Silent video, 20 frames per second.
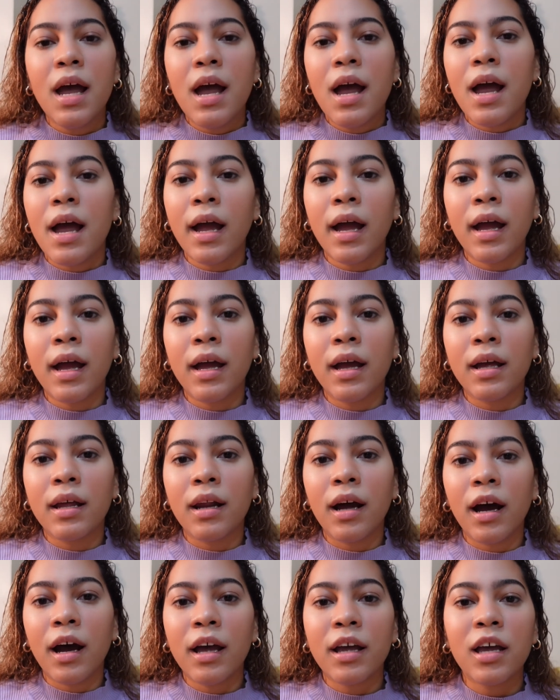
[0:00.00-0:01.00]

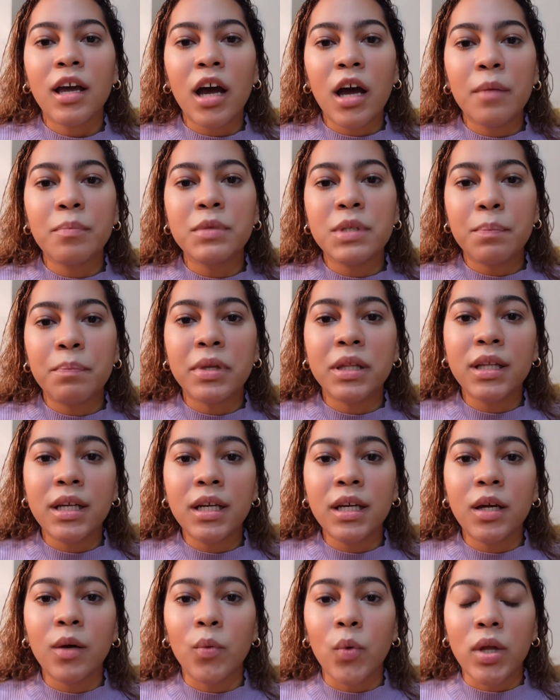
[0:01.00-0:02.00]
And I kept
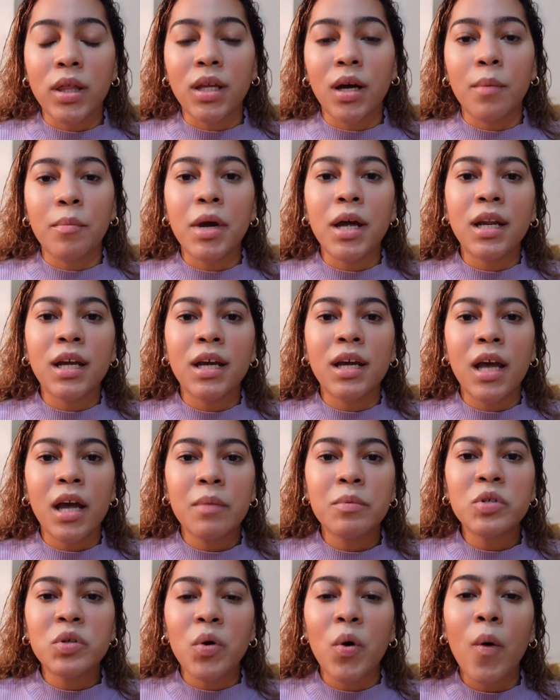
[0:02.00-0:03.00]
pleading with them, and it
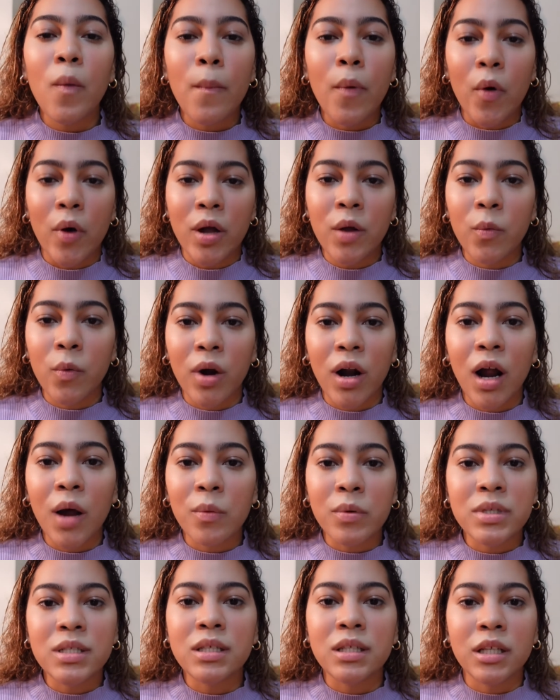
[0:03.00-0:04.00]
came to a point where I
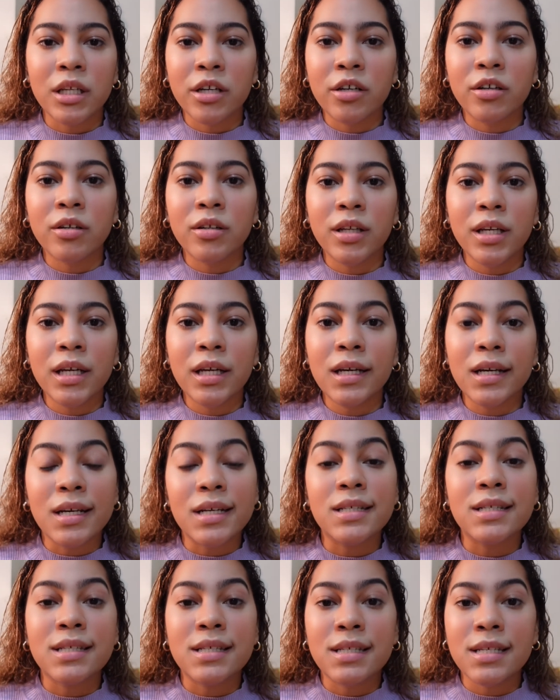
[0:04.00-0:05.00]
was literally
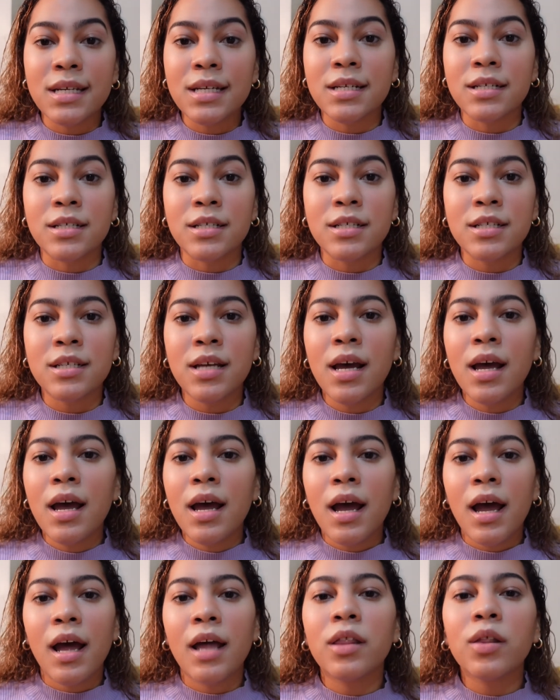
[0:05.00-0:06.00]
in tears.
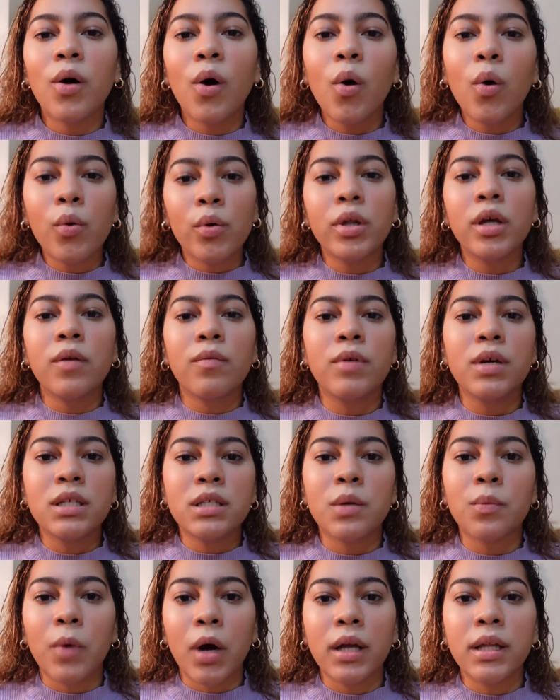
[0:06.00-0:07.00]
And the only
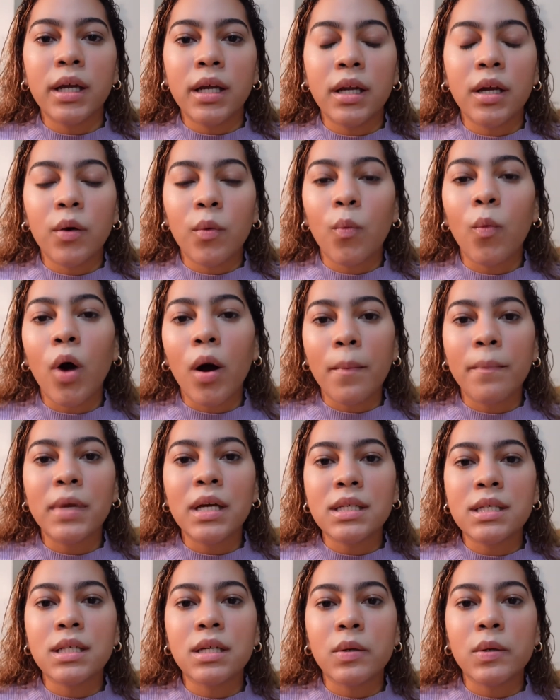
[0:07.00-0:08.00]
reason why they didn't want
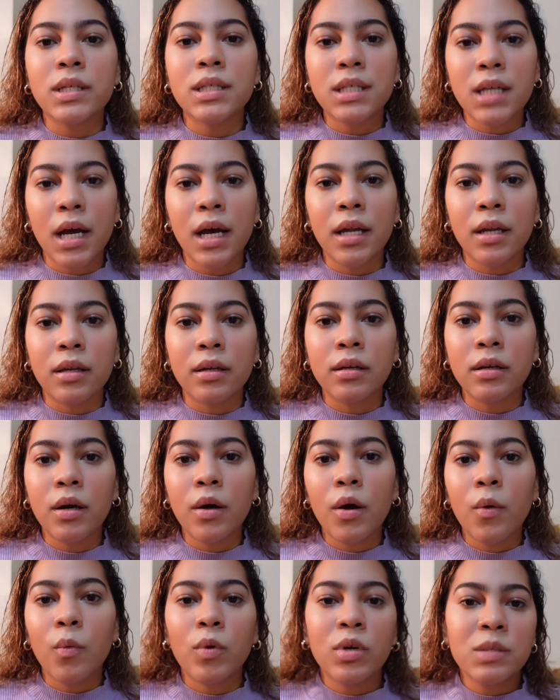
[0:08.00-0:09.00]
me to attend
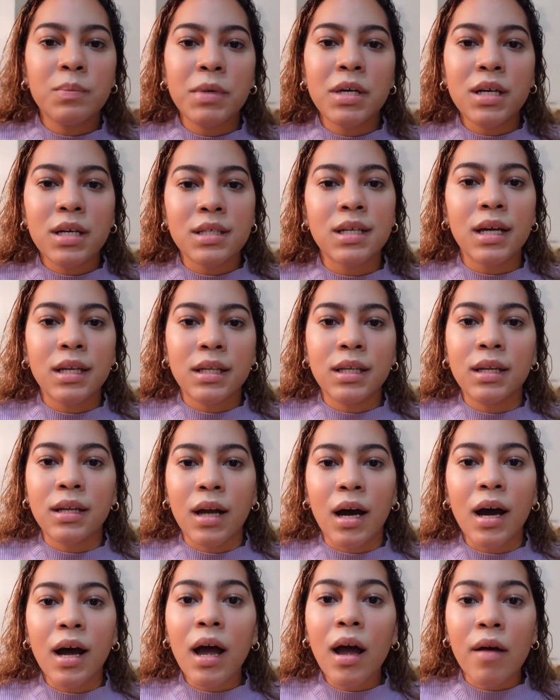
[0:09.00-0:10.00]
was because I did
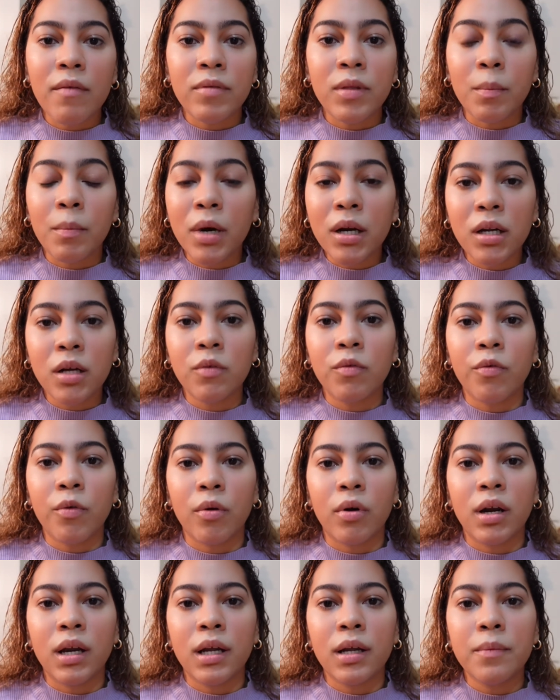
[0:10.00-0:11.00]
not have the money
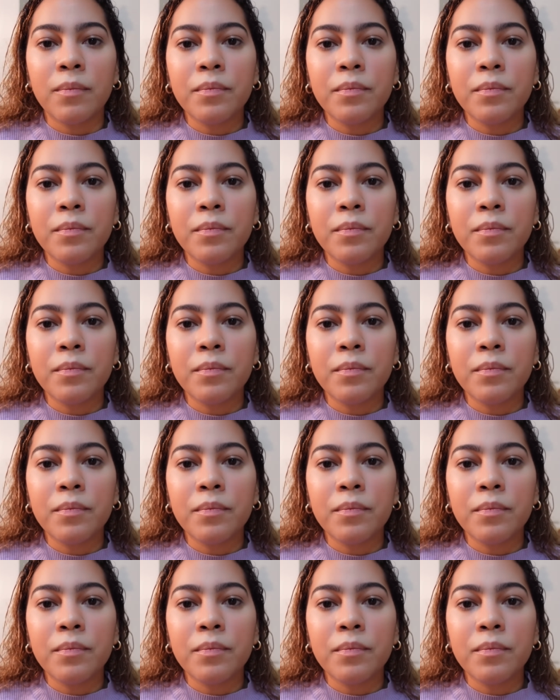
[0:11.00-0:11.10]
for it.